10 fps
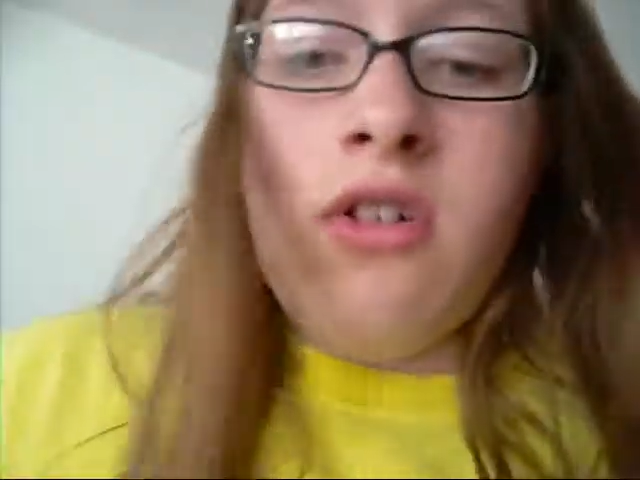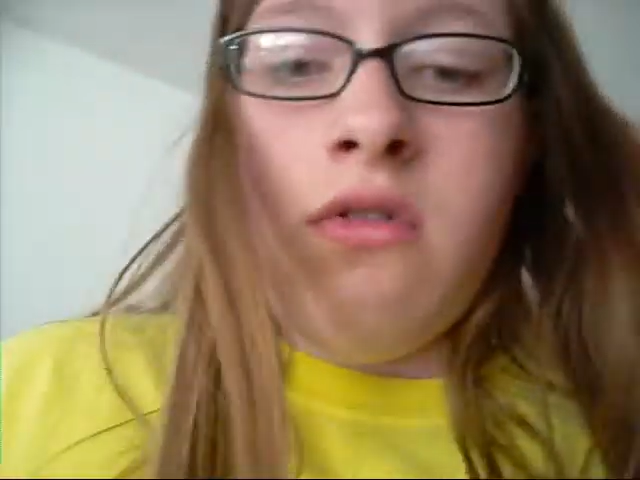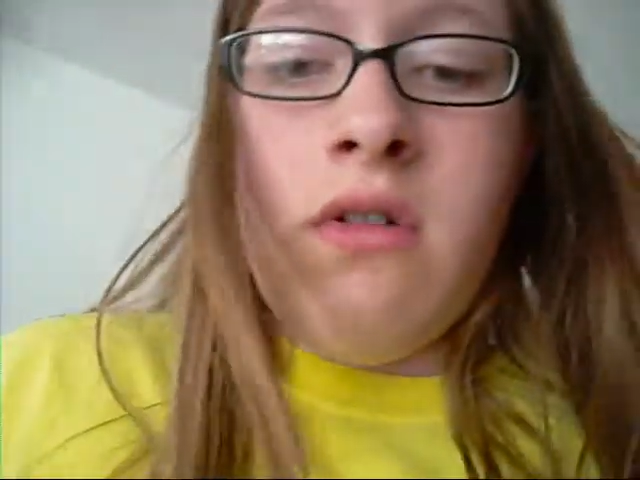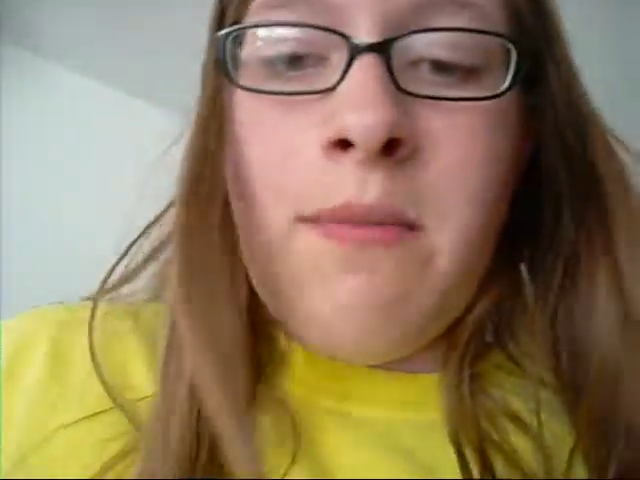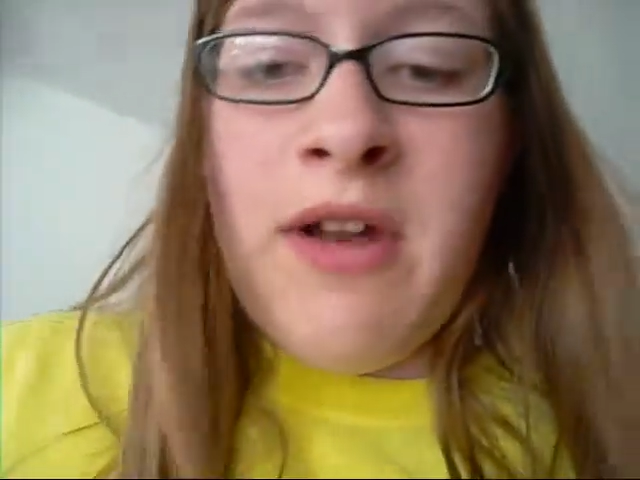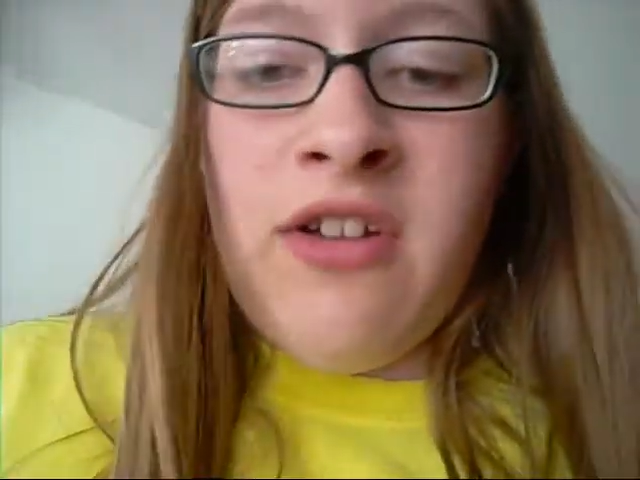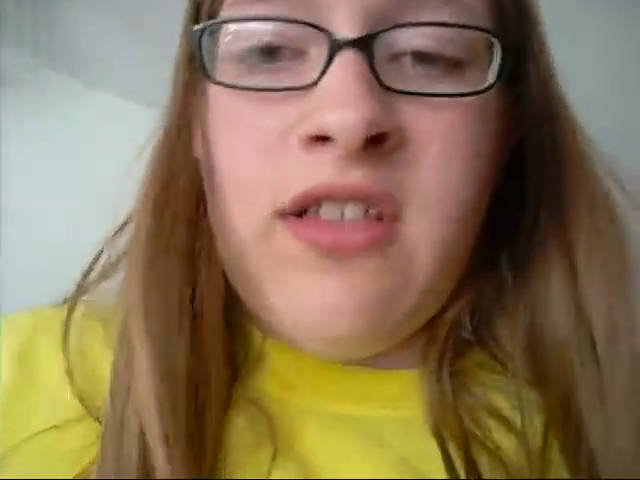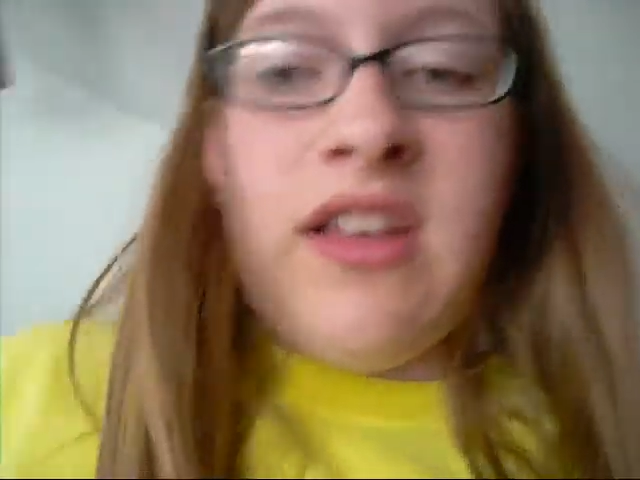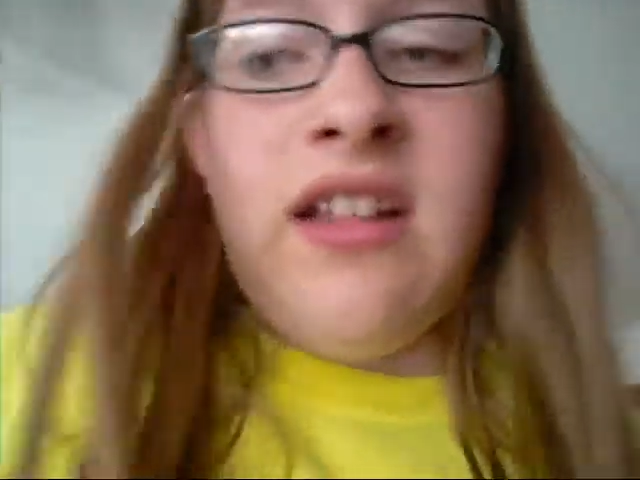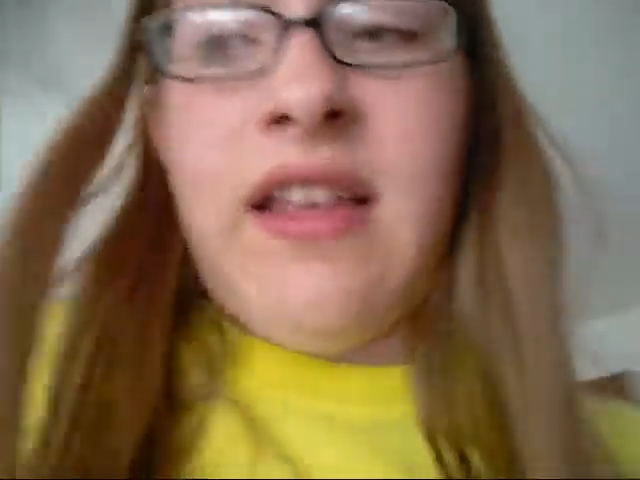so
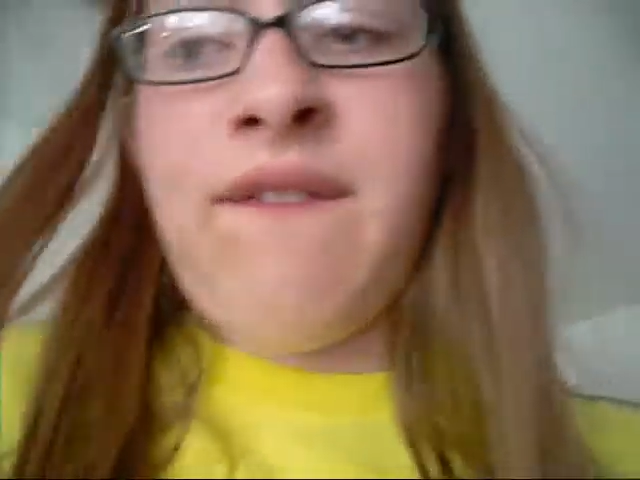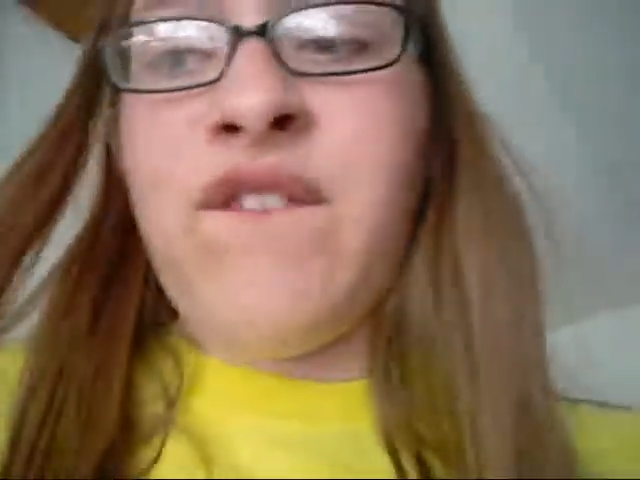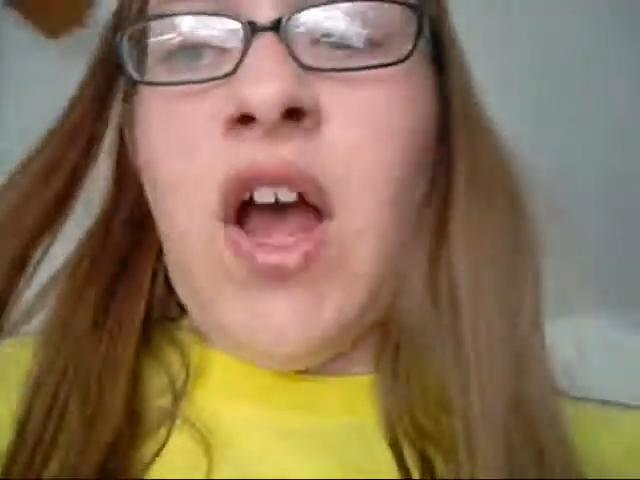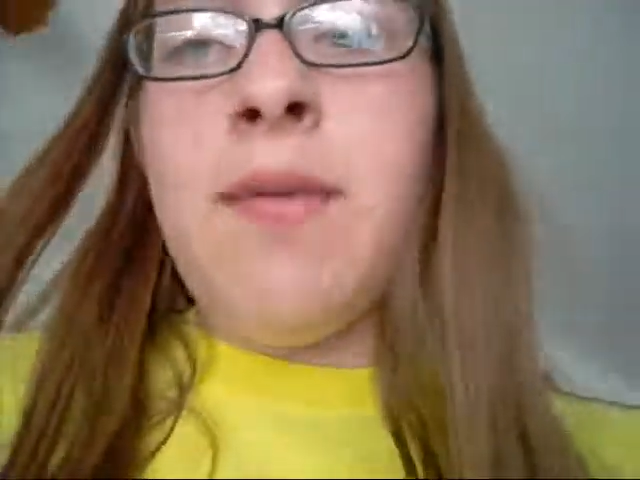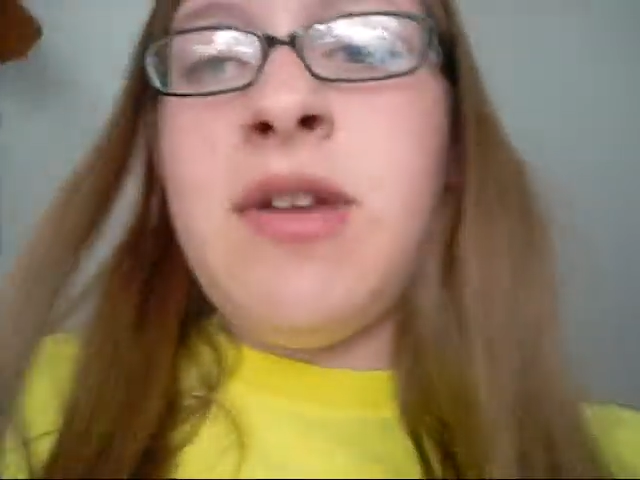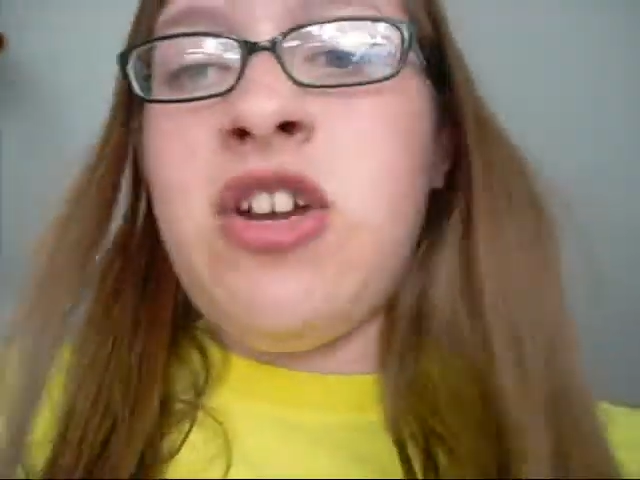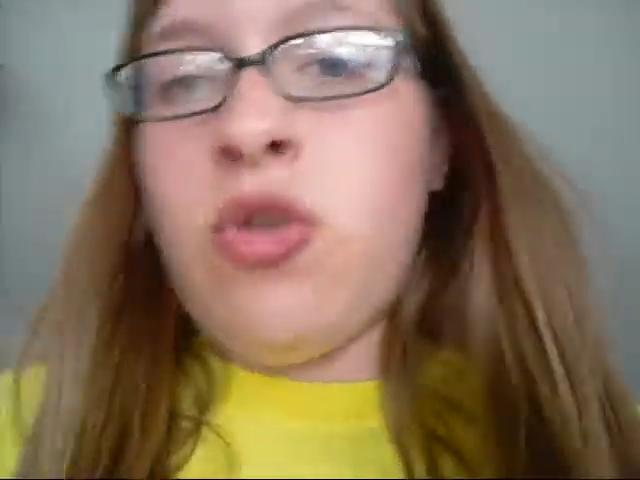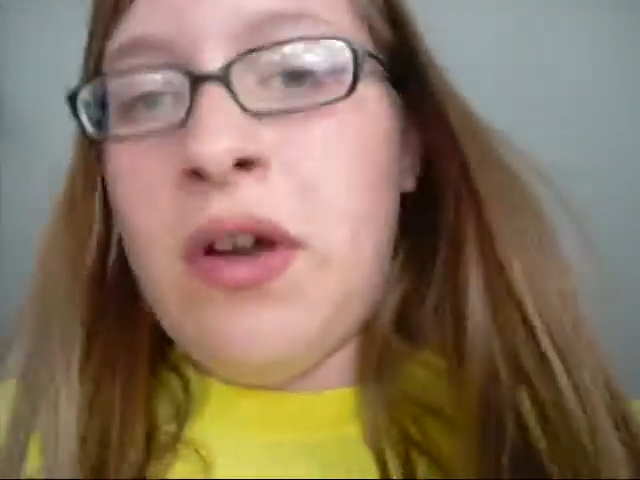apparently he like vomited